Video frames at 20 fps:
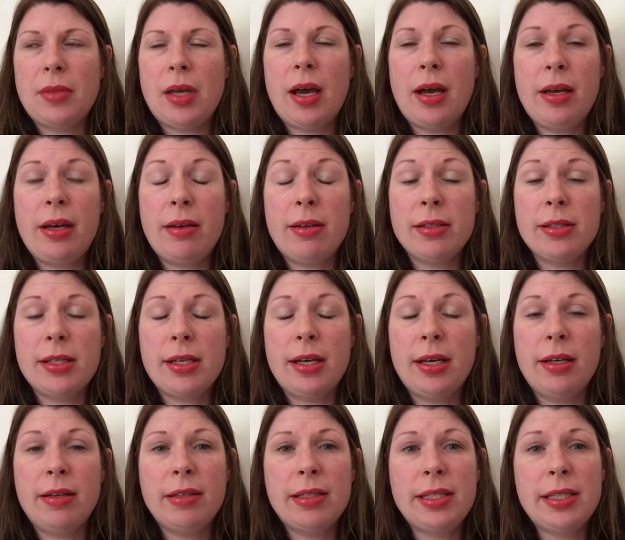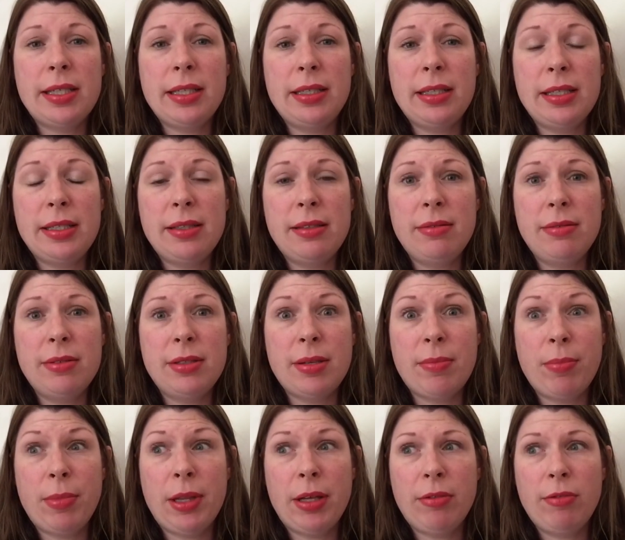I asked her, I said, is
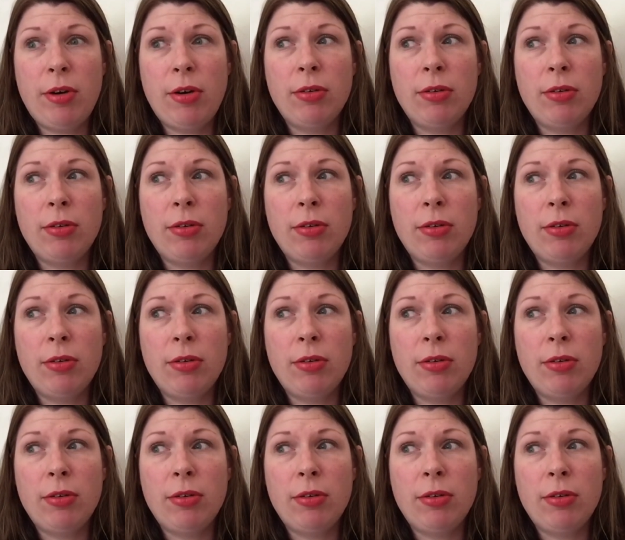something